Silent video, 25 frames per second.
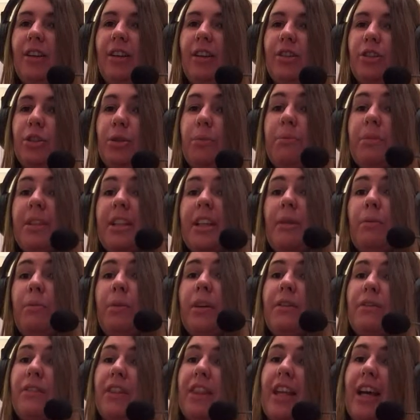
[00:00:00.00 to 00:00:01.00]
somebody
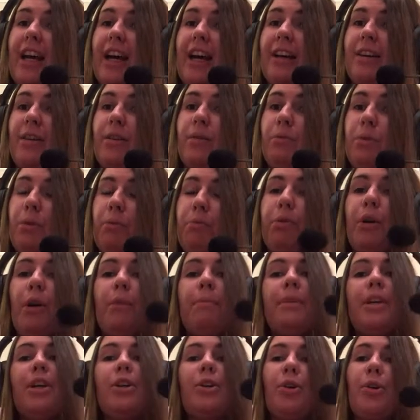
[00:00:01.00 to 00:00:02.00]
with that would
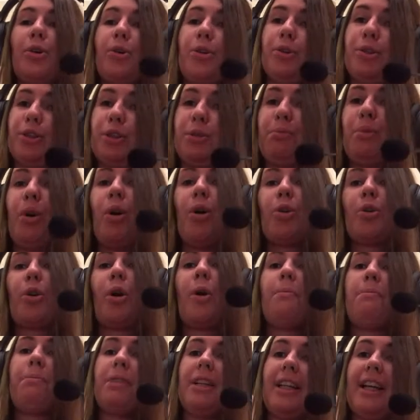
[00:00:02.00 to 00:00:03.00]
probably cause more
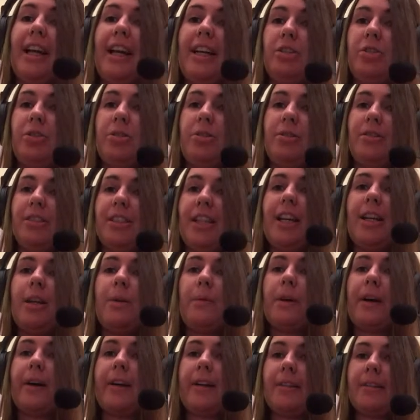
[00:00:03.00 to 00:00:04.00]
complications
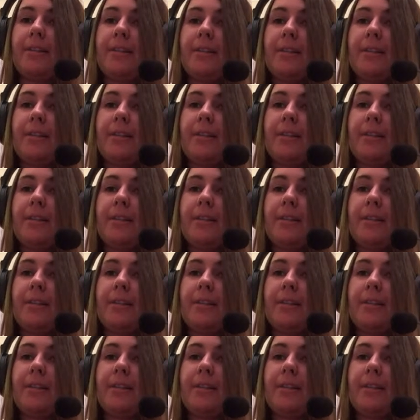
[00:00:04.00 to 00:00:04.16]
anyway.